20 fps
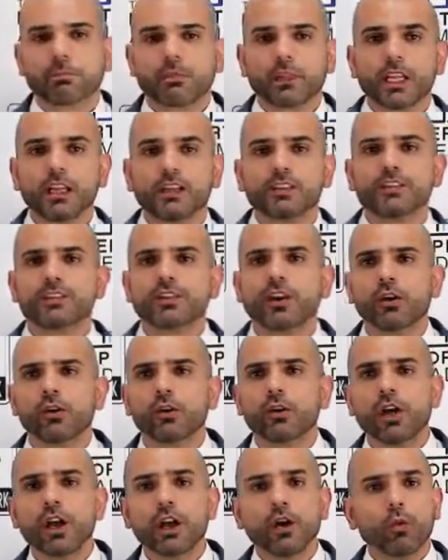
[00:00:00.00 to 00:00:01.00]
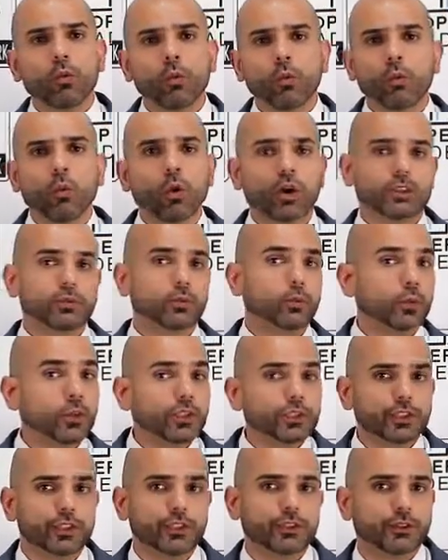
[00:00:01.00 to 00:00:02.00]
And so what
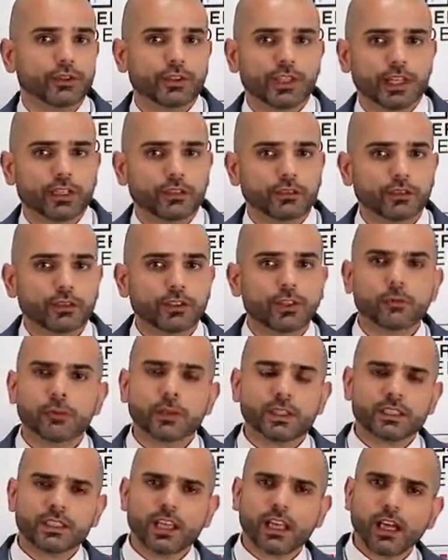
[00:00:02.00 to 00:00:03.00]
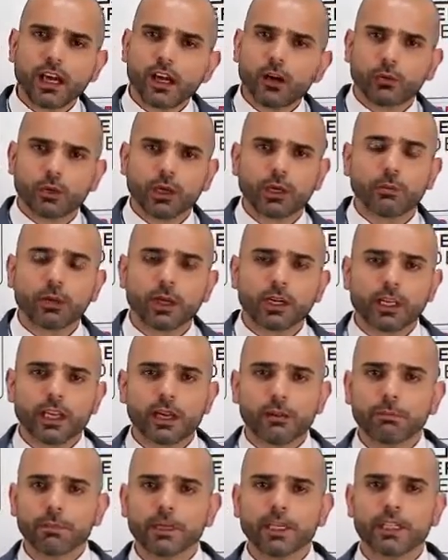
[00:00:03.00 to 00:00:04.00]
would you do then? So we'd say, oh, what about a
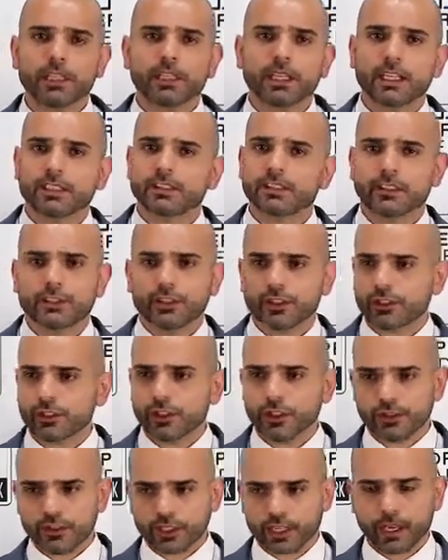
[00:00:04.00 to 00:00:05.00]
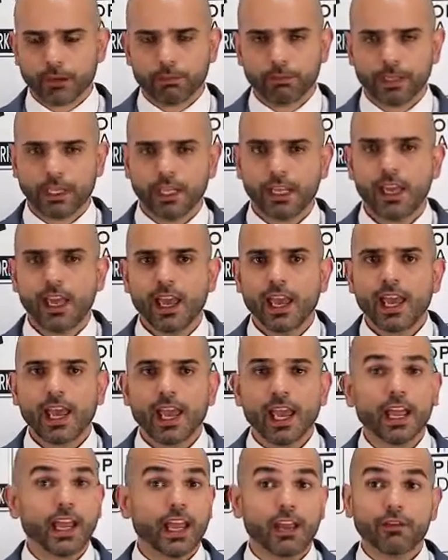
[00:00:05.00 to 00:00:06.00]
company? Let's just use a company.
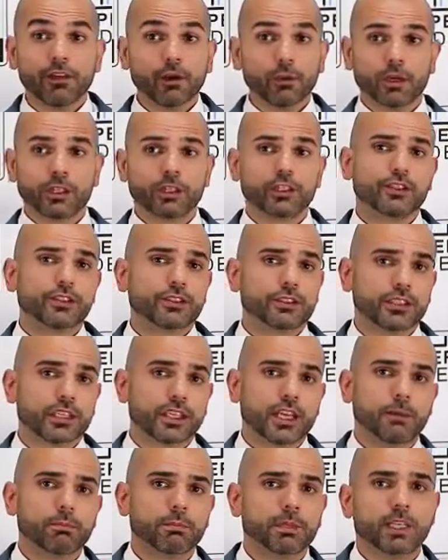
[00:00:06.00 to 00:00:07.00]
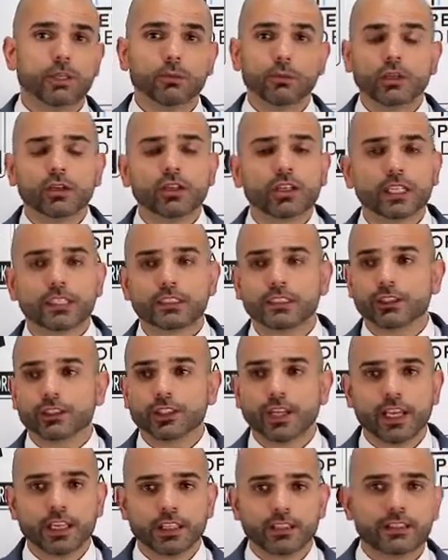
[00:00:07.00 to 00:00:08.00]
Everyone uses a company. We look at the
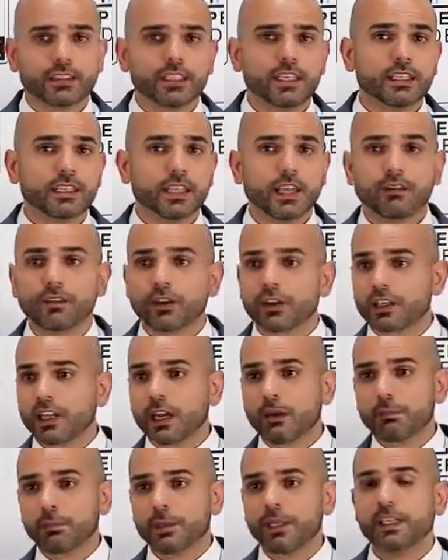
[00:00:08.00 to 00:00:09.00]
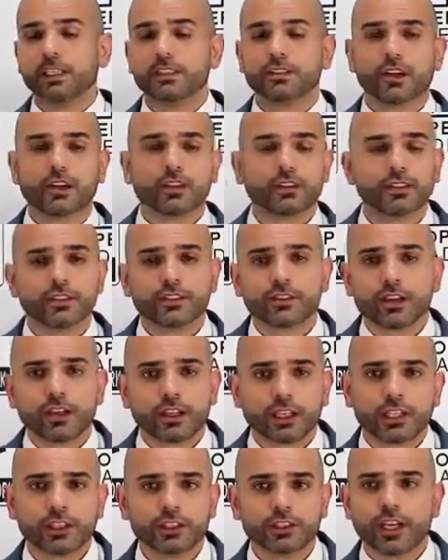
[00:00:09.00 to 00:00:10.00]
JSE and they've got companies on the stock
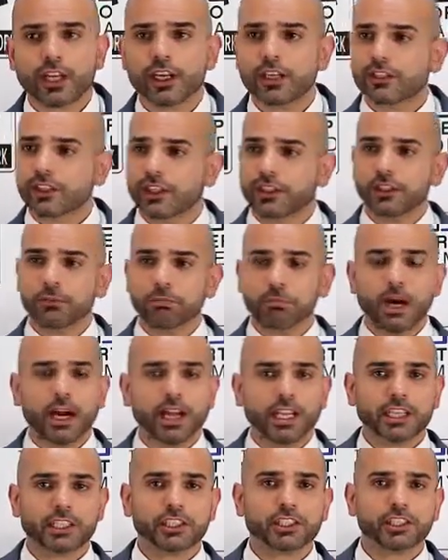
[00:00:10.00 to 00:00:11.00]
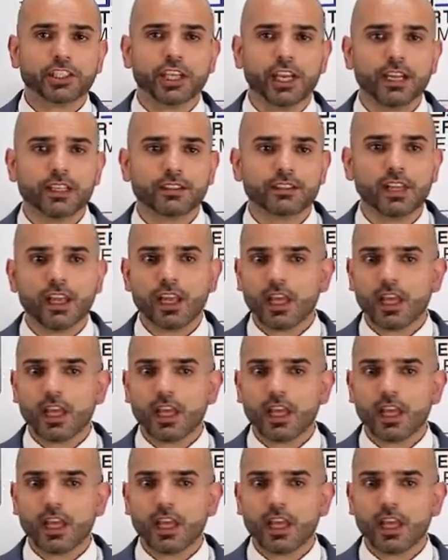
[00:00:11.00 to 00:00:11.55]
exchange and you're buying shares.